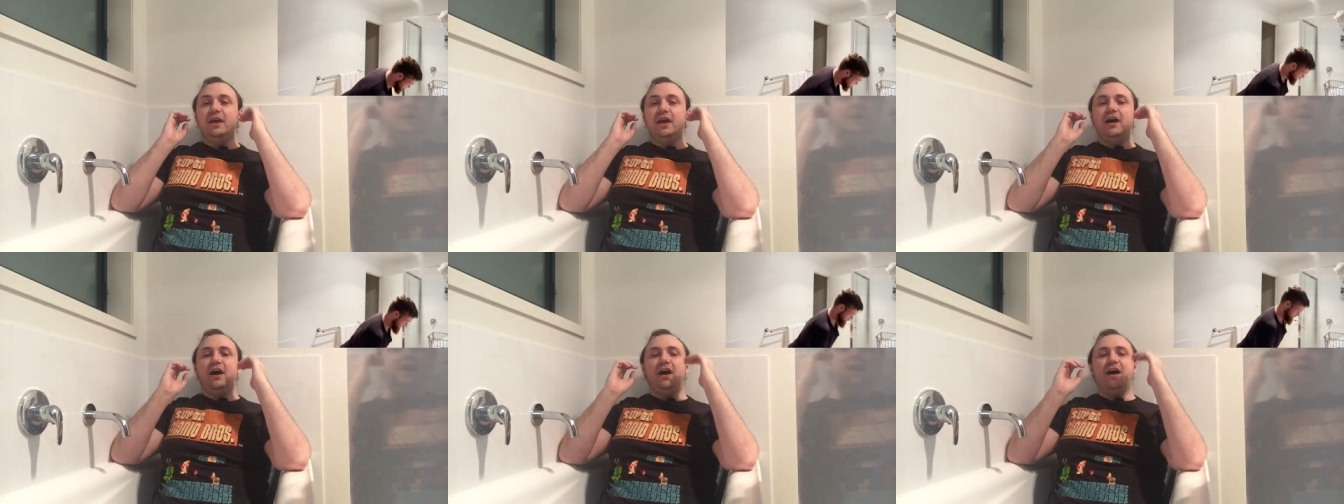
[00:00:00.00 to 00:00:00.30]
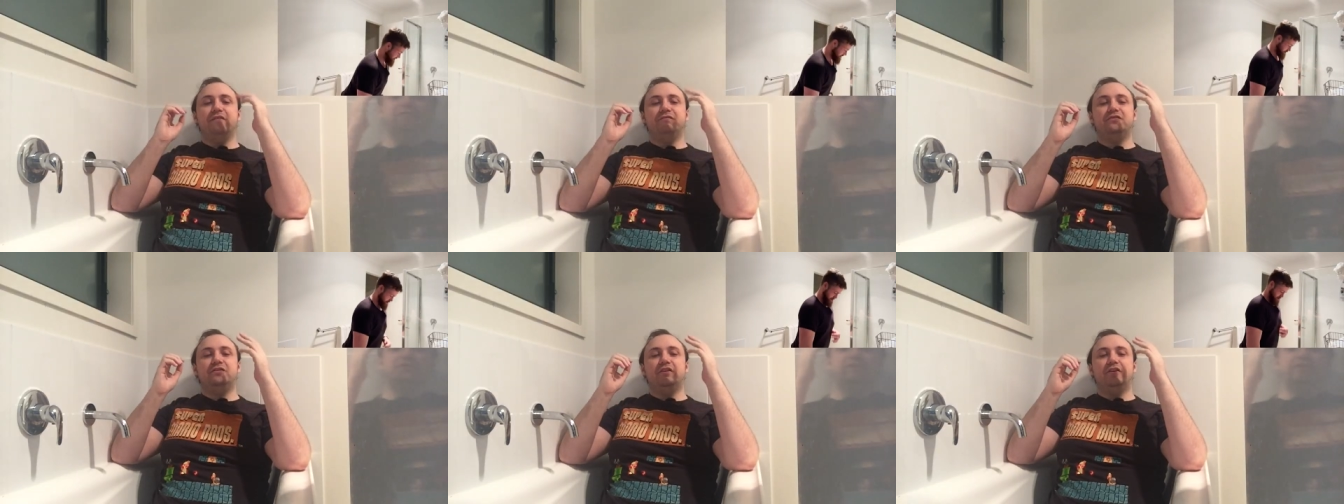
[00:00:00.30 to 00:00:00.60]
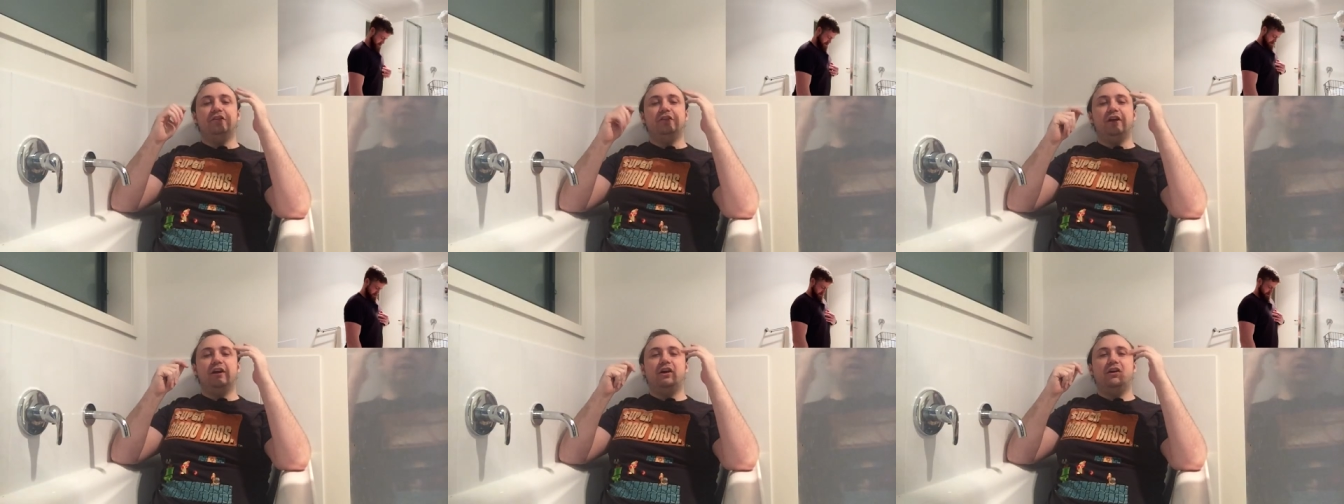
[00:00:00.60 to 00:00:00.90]
Yeah,
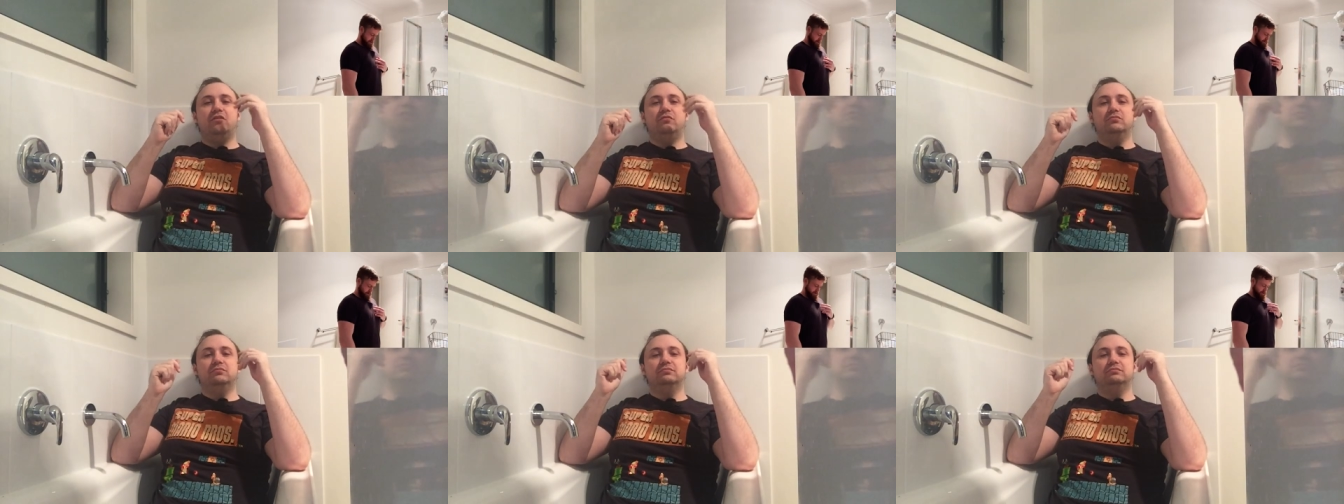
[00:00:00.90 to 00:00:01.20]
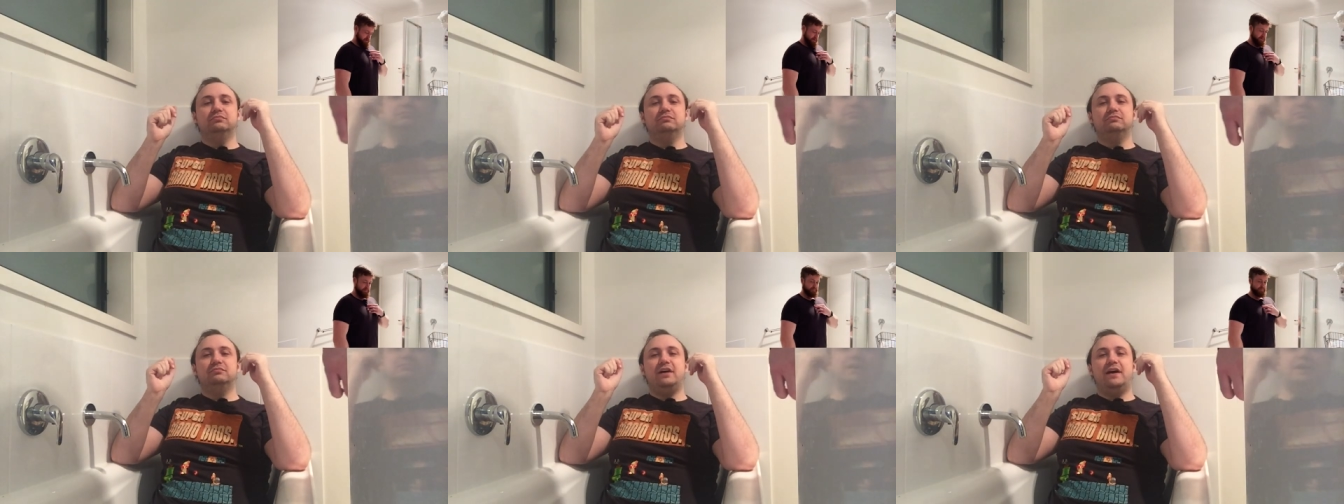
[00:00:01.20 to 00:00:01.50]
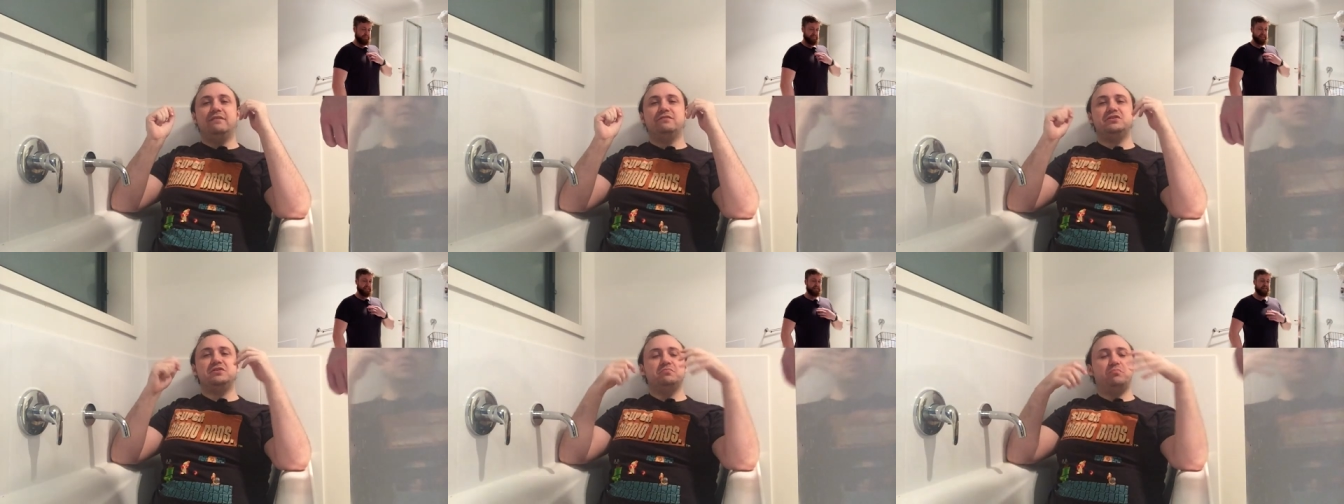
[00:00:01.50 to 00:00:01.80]
after like i
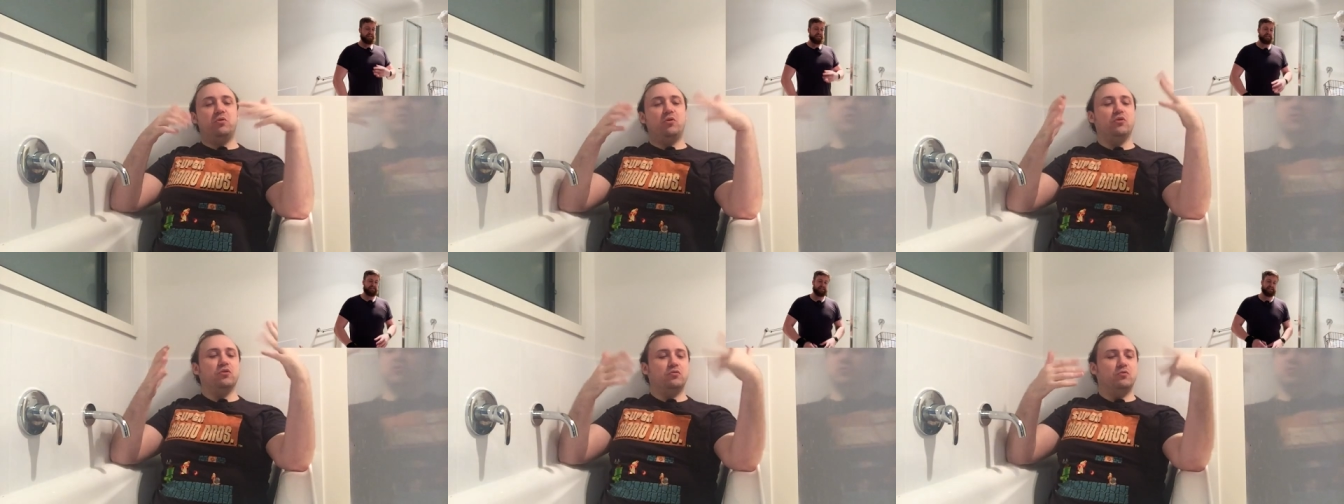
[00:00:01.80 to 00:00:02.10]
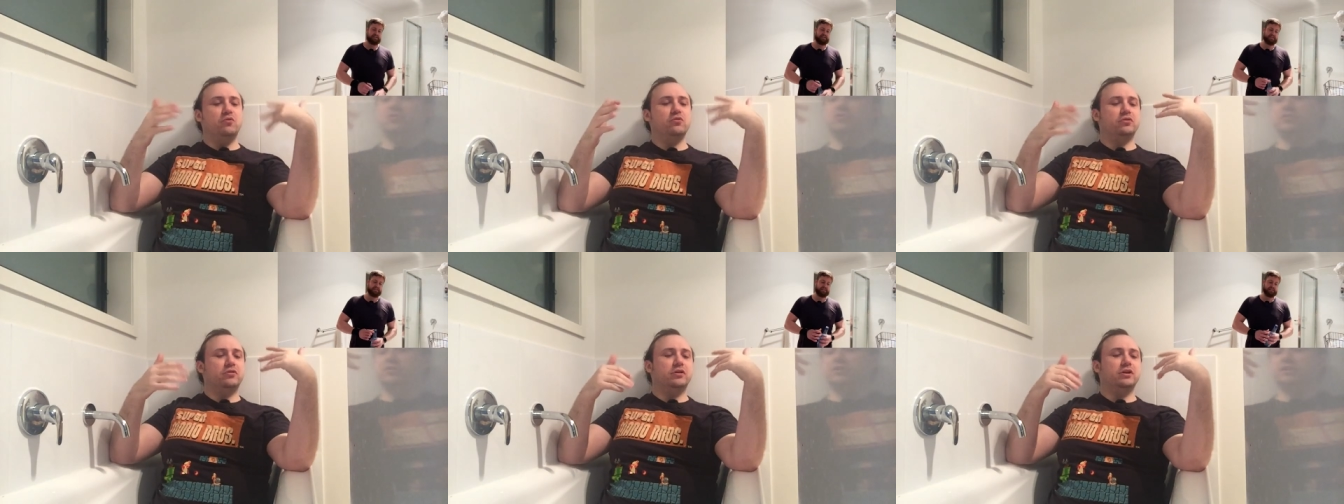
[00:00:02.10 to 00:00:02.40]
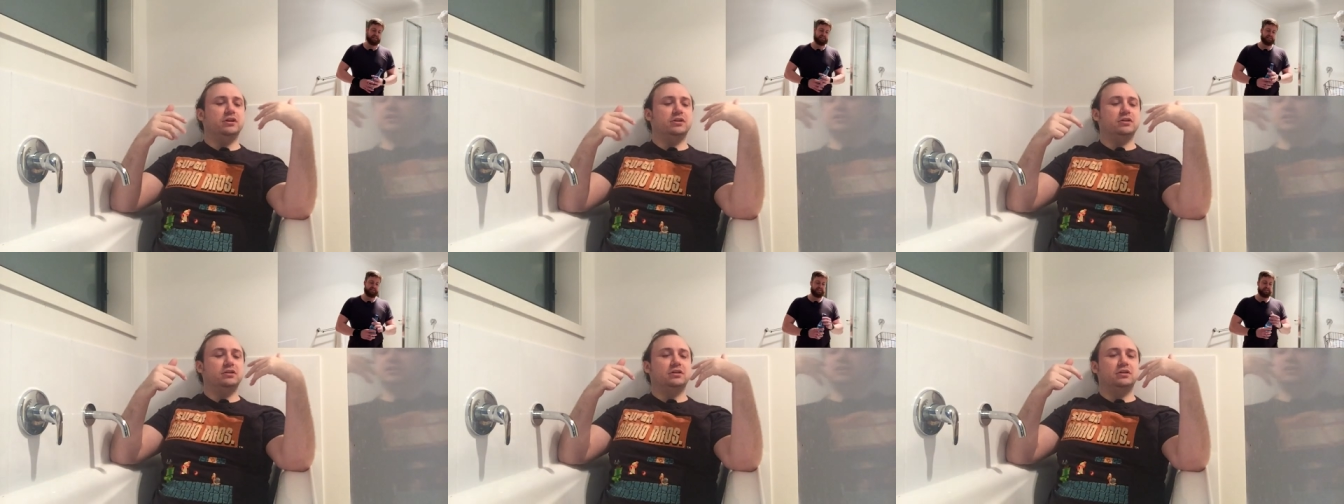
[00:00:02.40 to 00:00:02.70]
after you pour the water
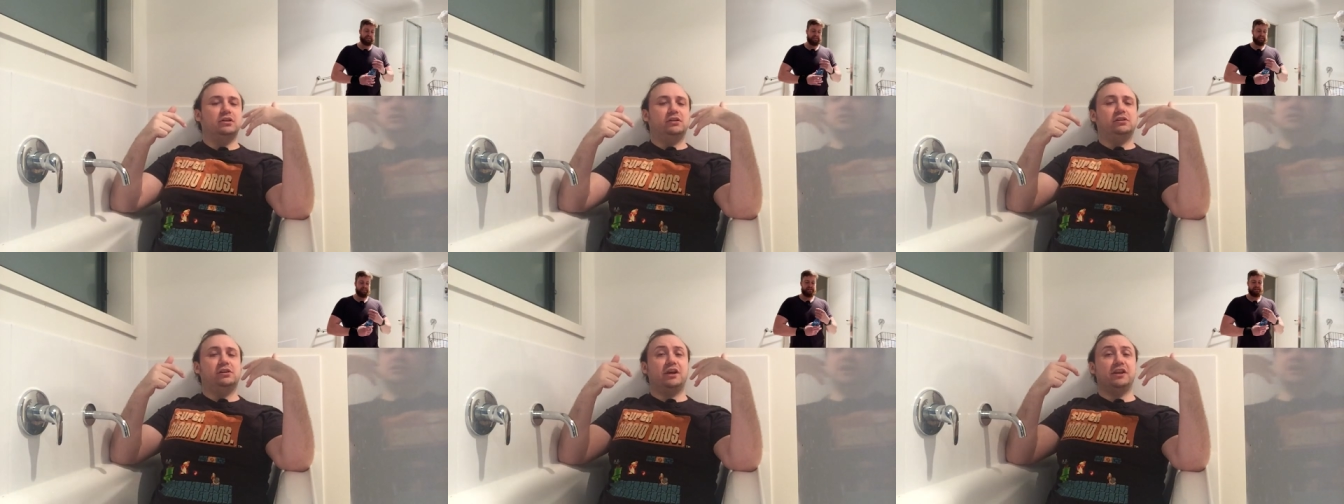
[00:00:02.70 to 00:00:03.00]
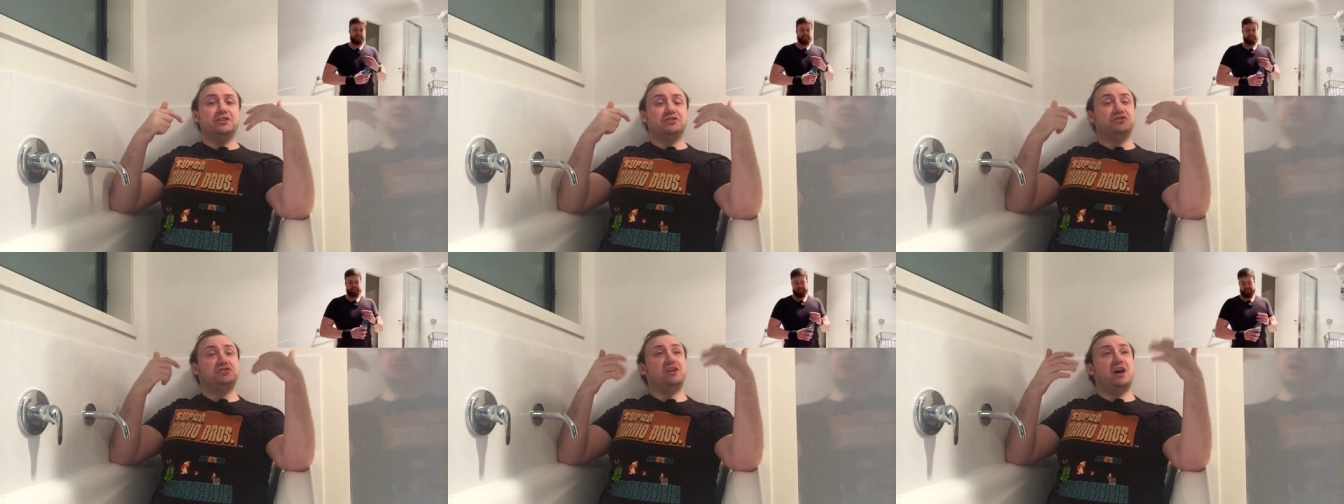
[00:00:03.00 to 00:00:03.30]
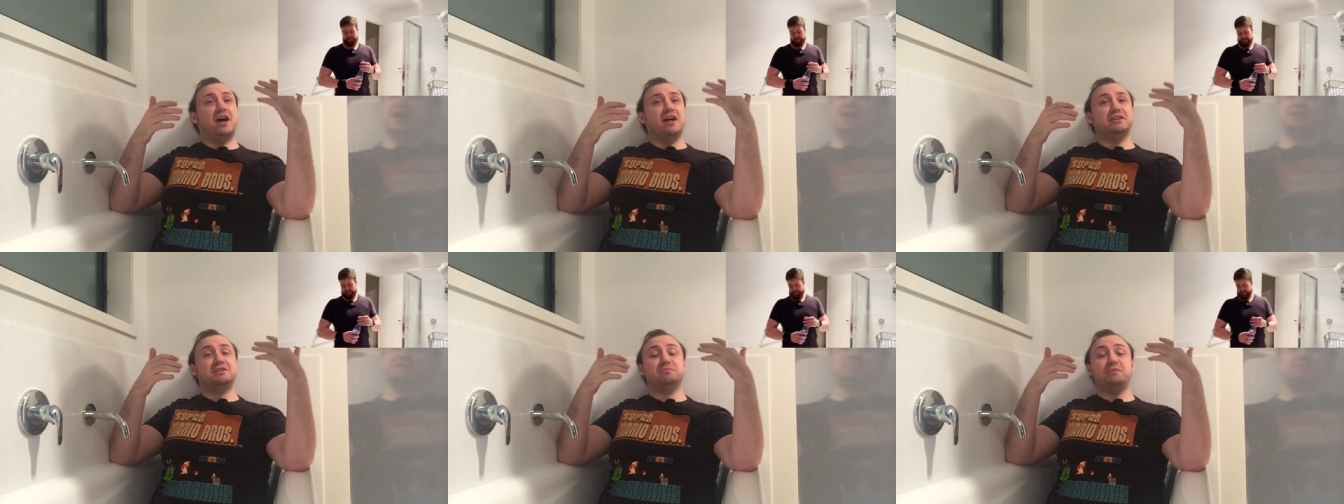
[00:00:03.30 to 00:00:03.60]
in, like it
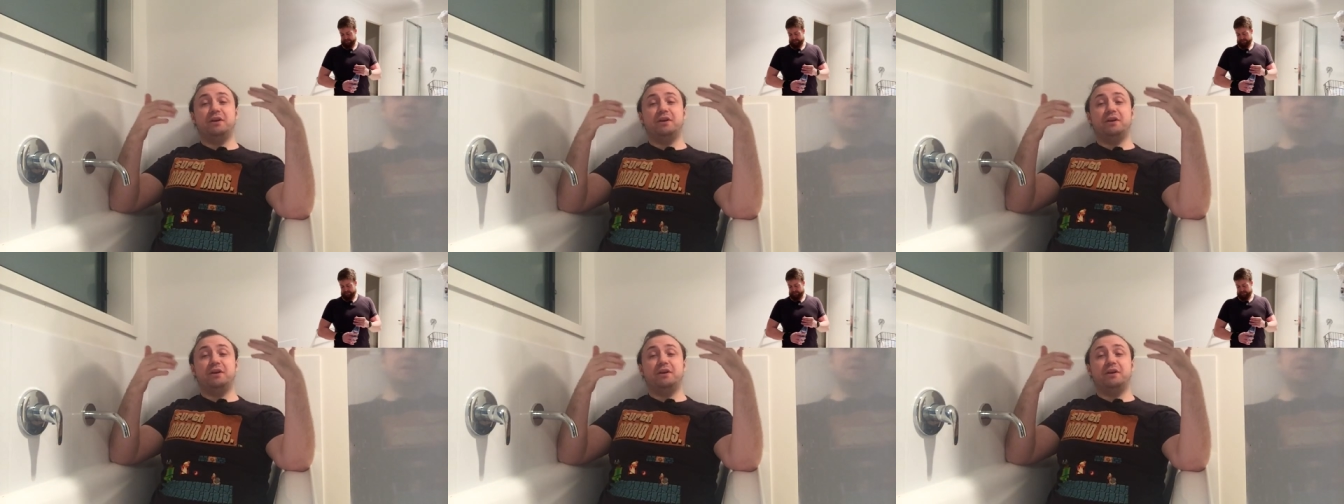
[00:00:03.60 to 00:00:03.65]
starts